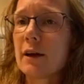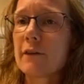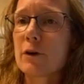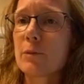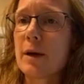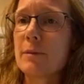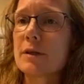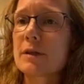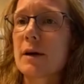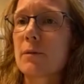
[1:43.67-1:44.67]
for
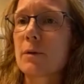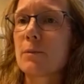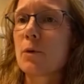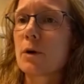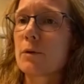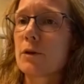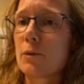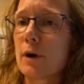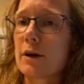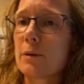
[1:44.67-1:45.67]
babies that were born with a
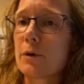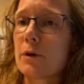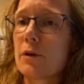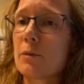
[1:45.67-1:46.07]
water birth,